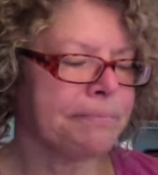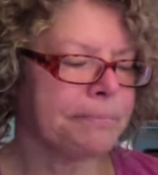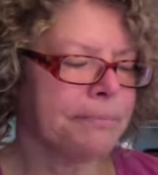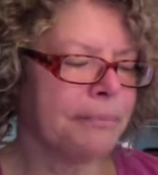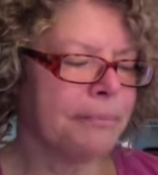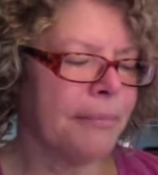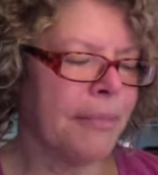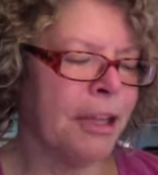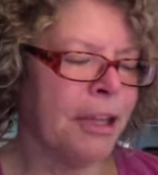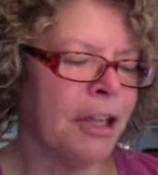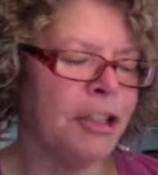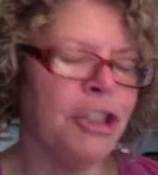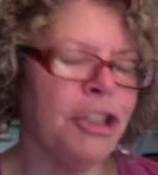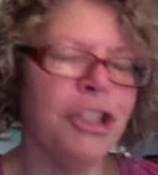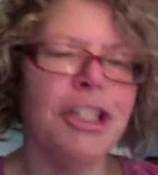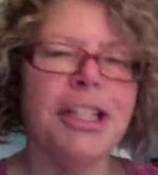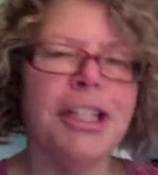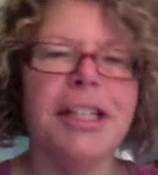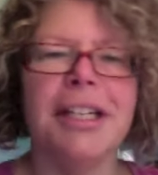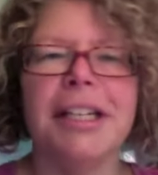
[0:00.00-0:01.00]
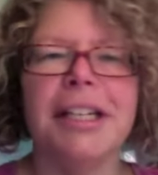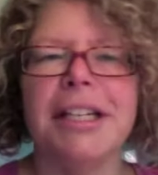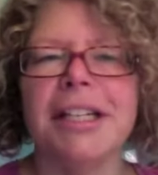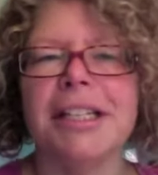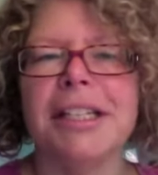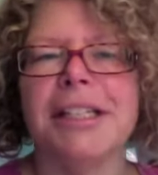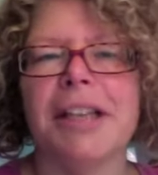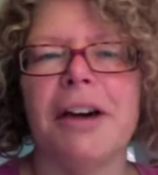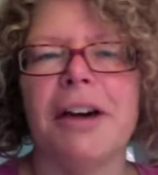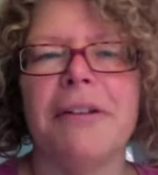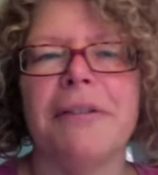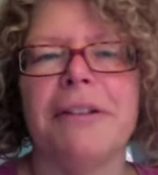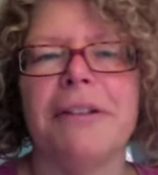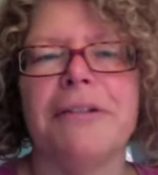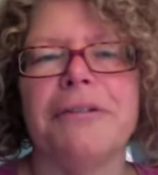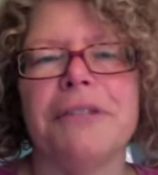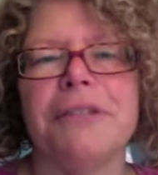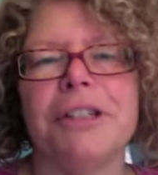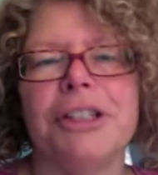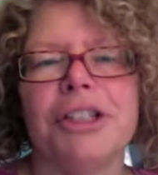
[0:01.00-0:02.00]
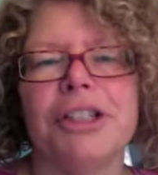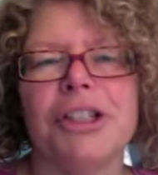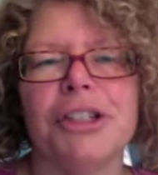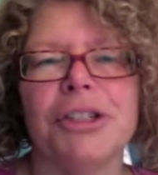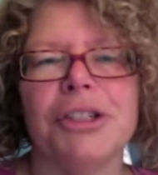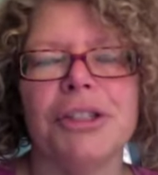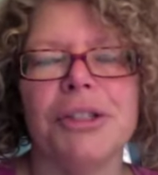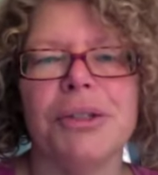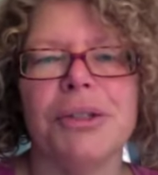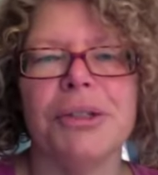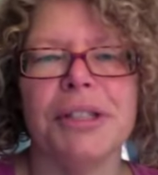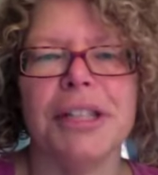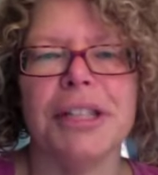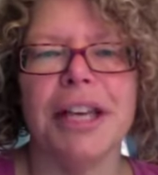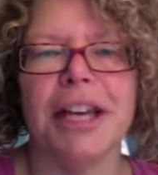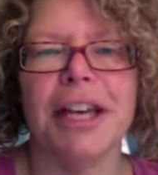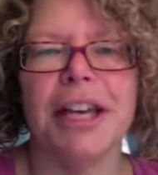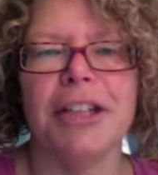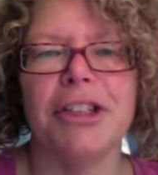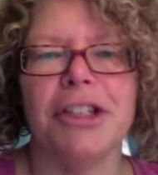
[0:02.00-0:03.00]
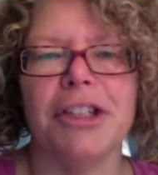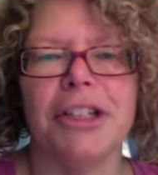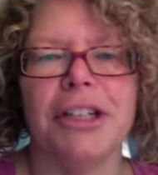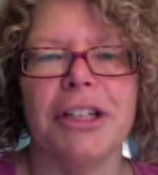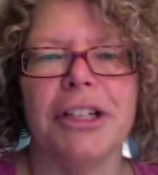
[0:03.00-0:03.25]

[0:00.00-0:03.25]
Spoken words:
She is of the Fringe Association